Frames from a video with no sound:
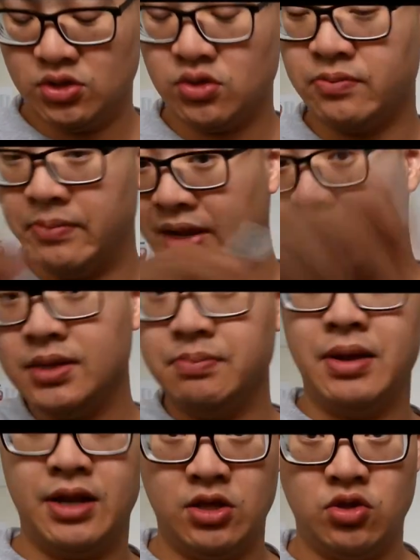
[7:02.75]
You're
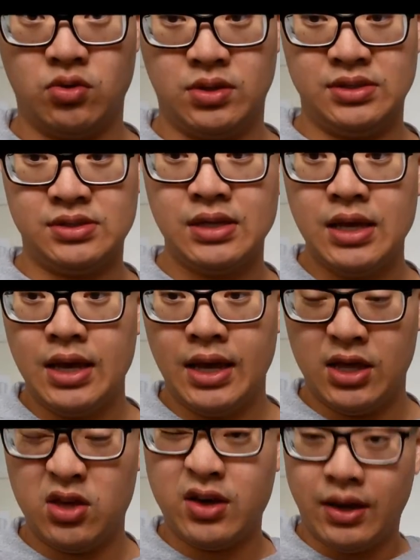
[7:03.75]
many joints,
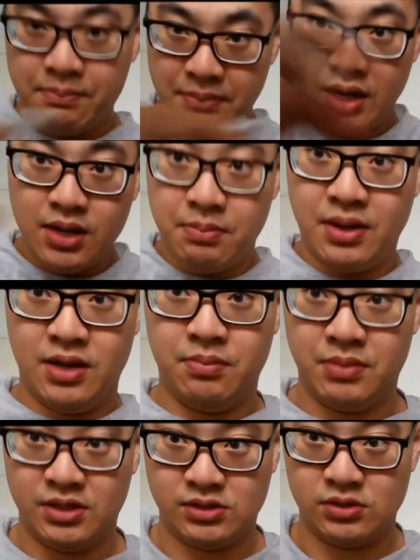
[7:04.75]
and you got many
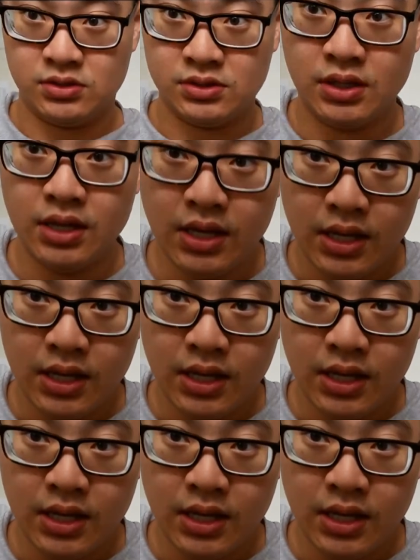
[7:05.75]
muscles.